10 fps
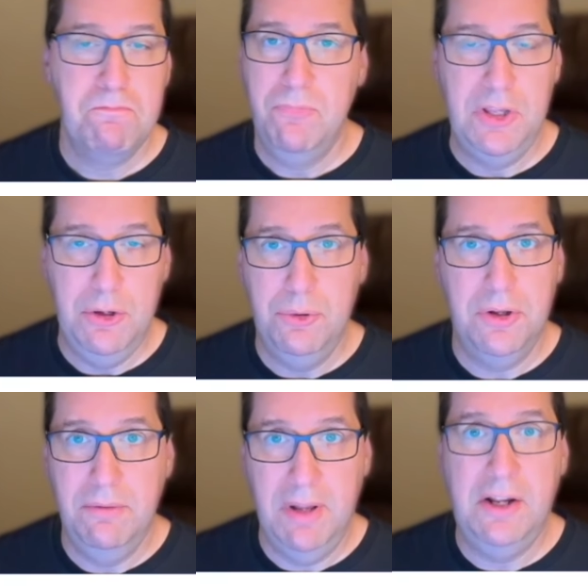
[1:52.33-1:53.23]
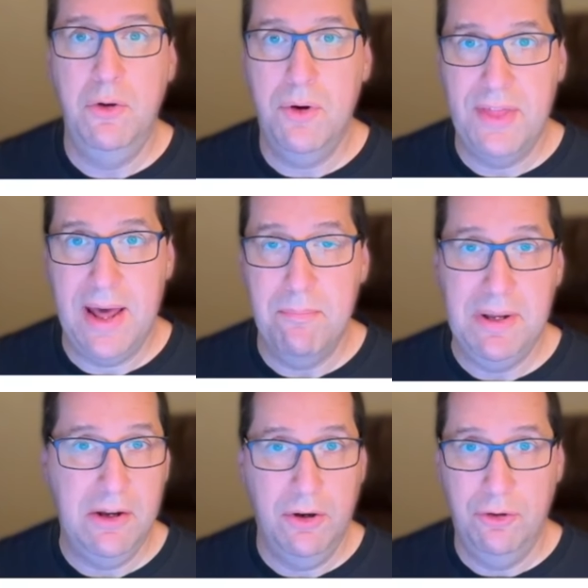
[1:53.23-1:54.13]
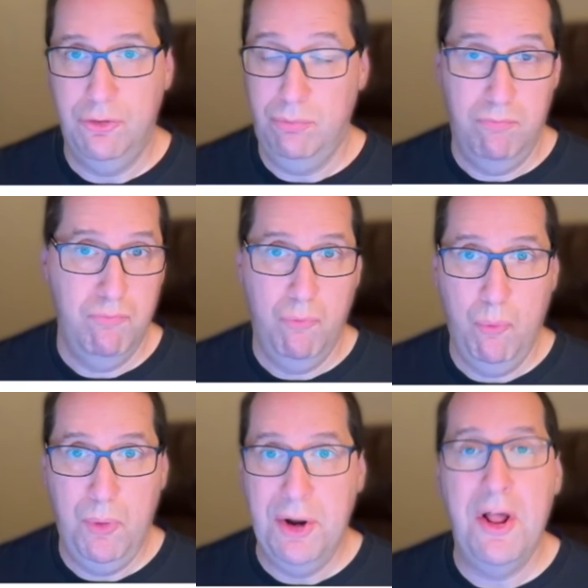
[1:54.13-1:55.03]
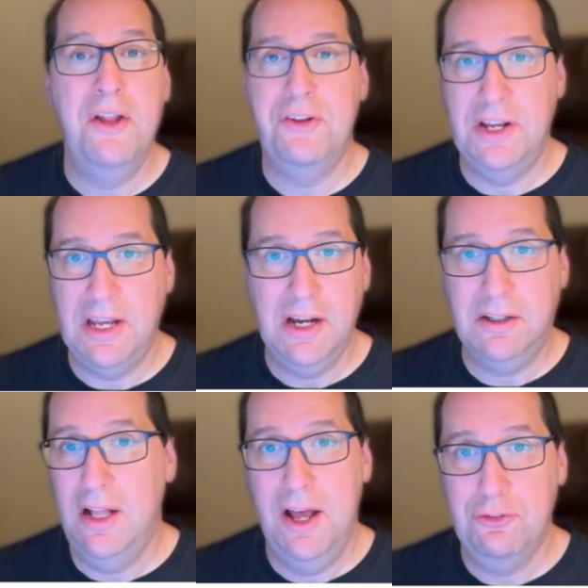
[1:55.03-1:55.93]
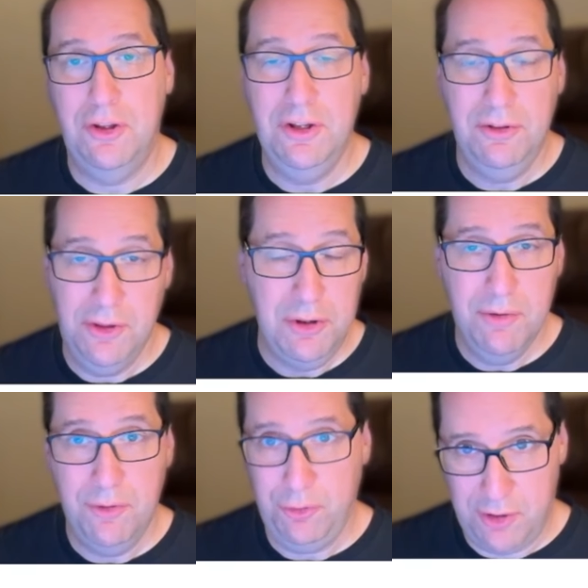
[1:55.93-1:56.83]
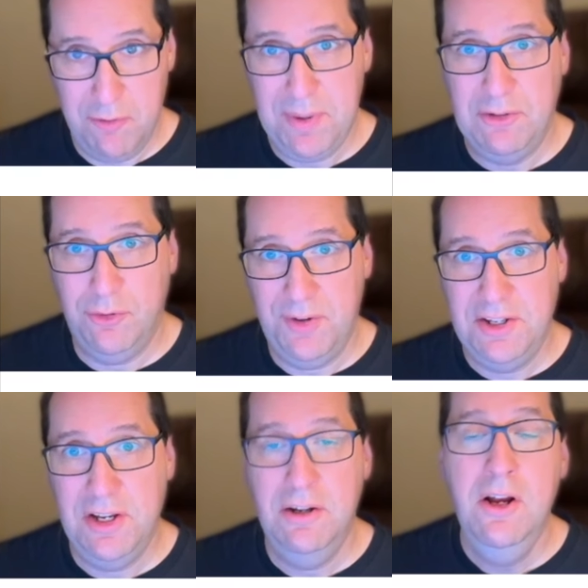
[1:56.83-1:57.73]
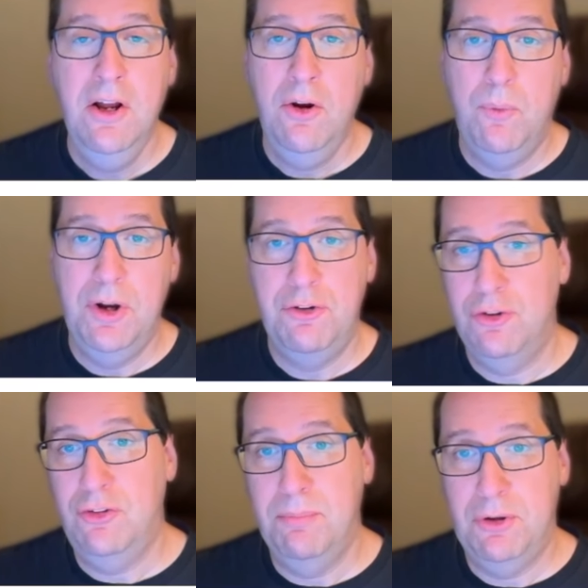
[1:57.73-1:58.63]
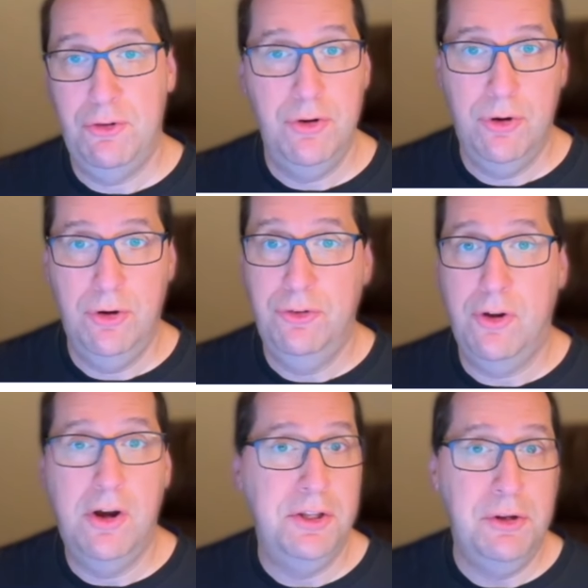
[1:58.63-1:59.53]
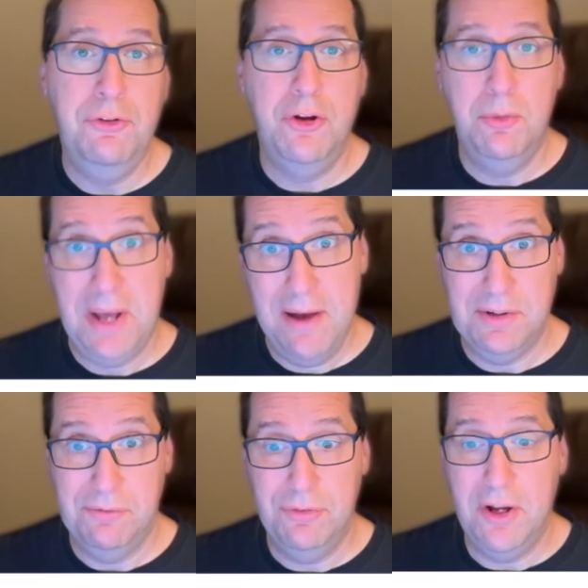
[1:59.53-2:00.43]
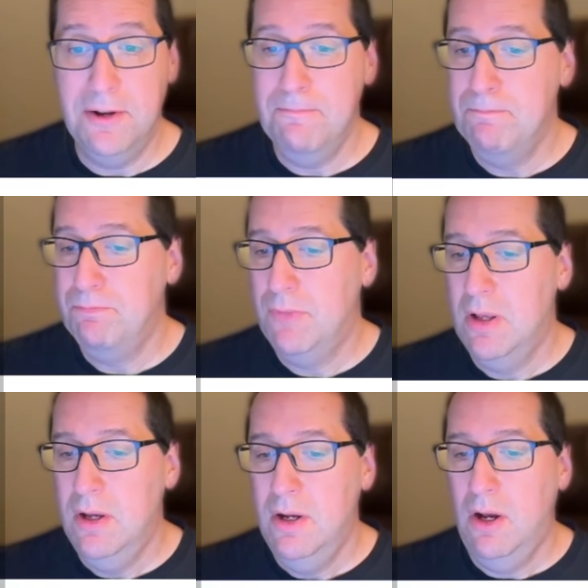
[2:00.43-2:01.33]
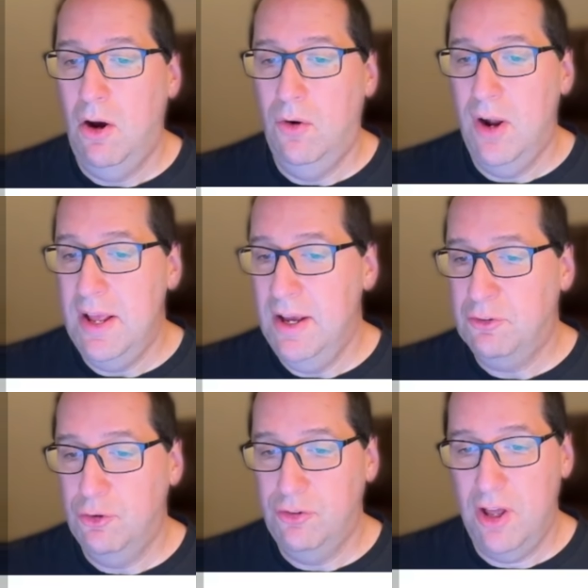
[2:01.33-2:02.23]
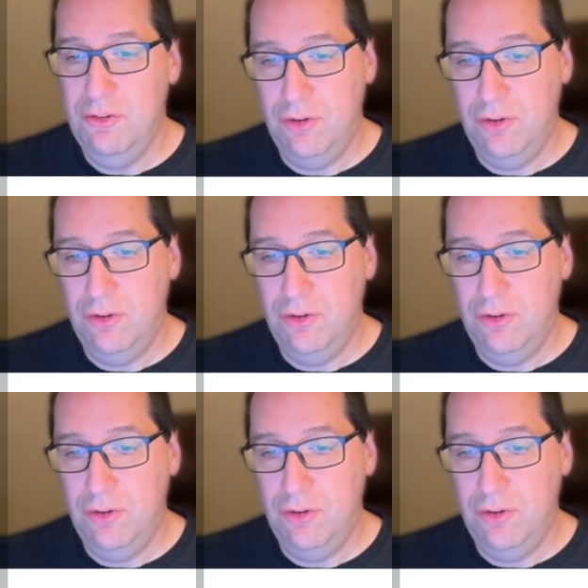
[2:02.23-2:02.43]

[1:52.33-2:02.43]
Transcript: you can ignore that because we're not taking a class at the University of Pennsylvania. We're just a bunch of nerds on YouTube having fun. All right, exercise